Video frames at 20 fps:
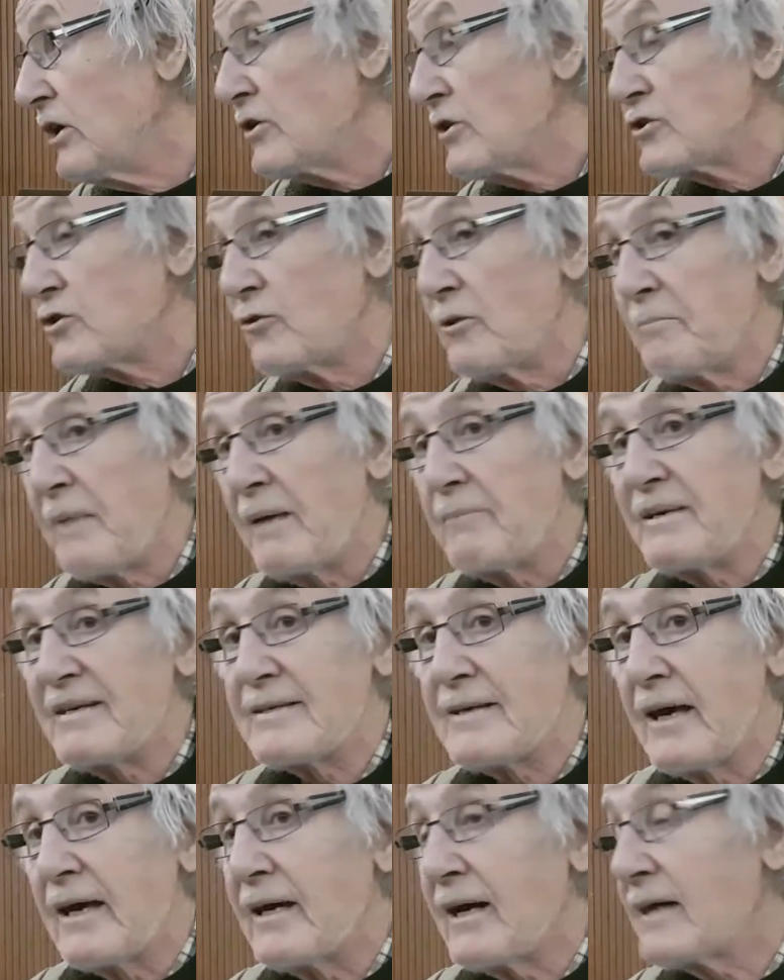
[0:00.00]
So he may be
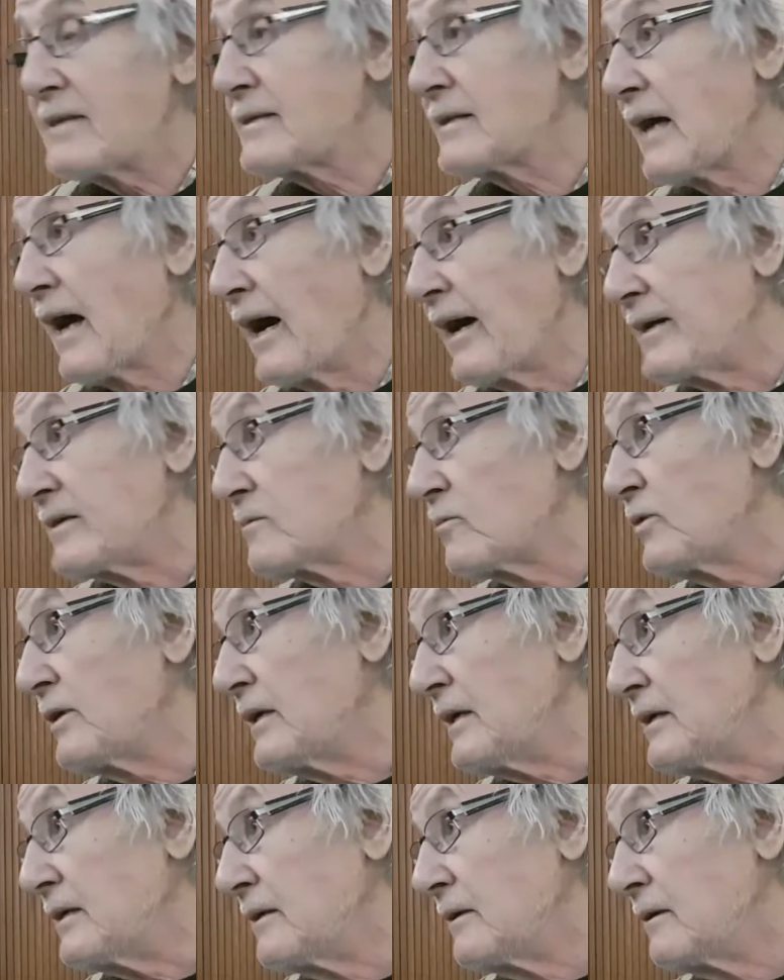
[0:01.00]
saying us guys,
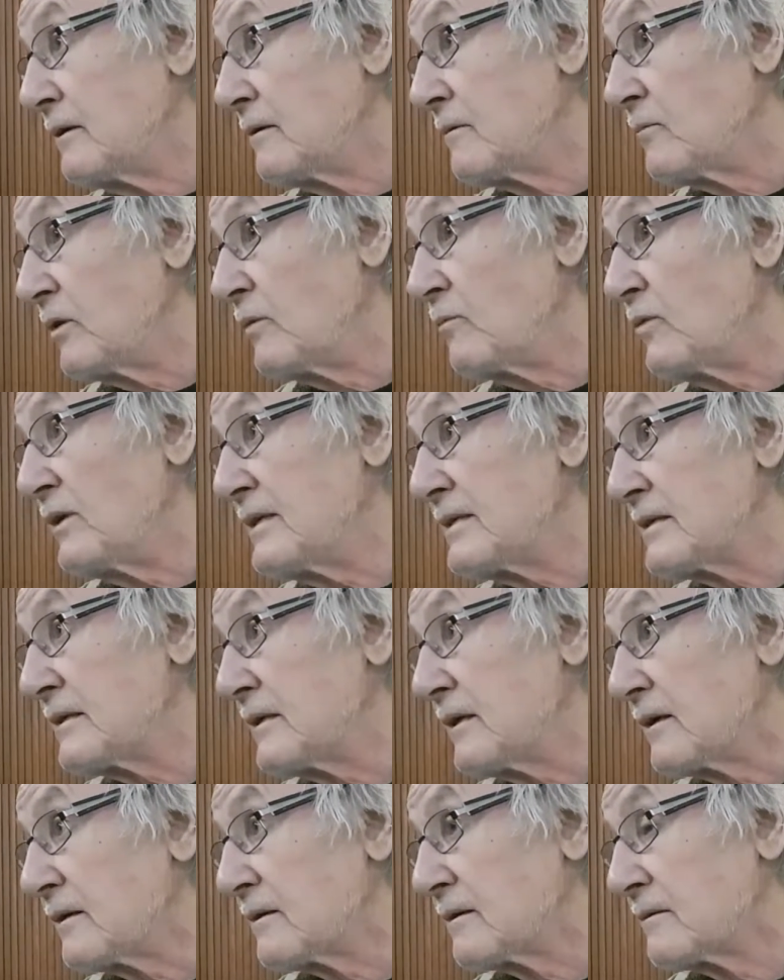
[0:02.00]
we, when we see
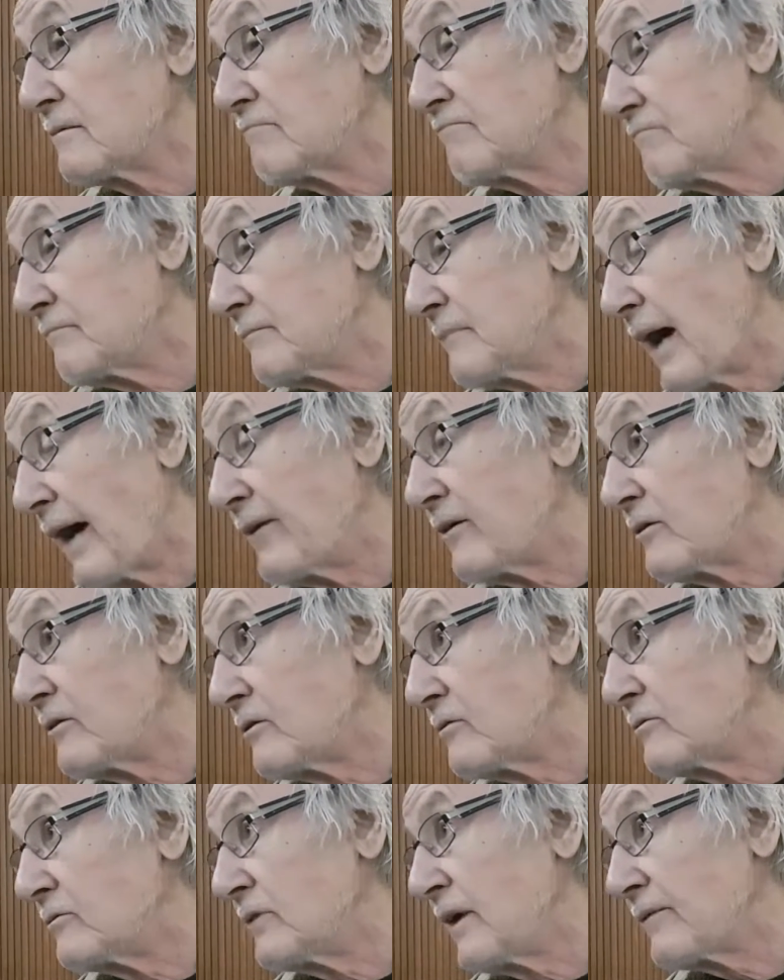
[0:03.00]
it. I don't know.
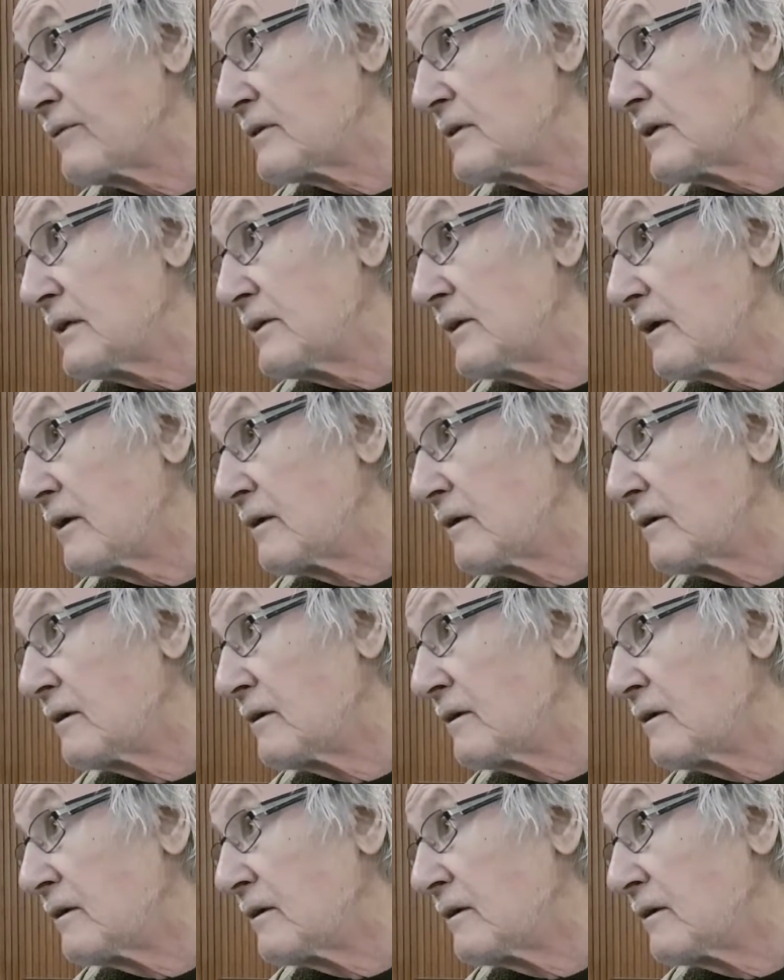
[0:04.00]
You have to see there.